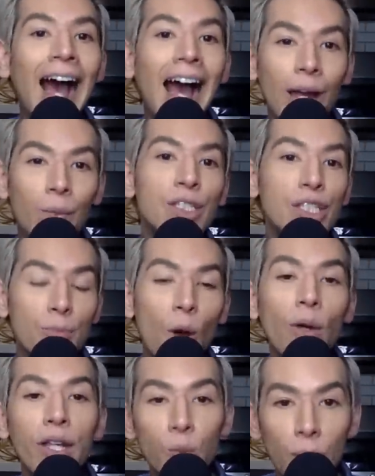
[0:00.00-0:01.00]
I was
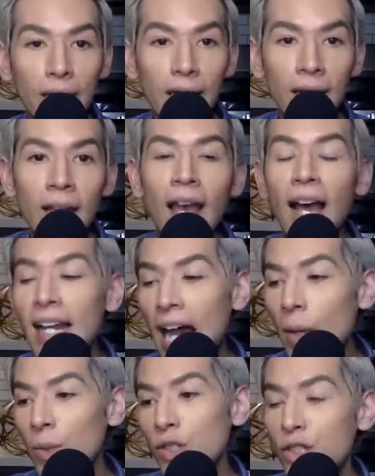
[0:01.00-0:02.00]
smoking weed and
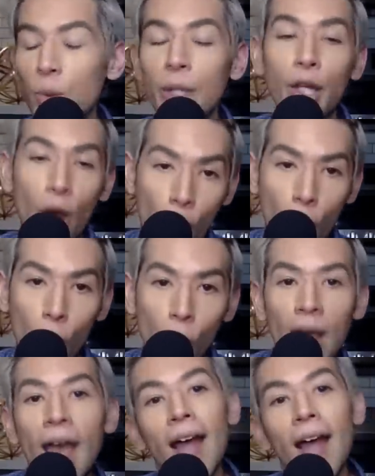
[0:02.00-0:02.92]
I was doing coke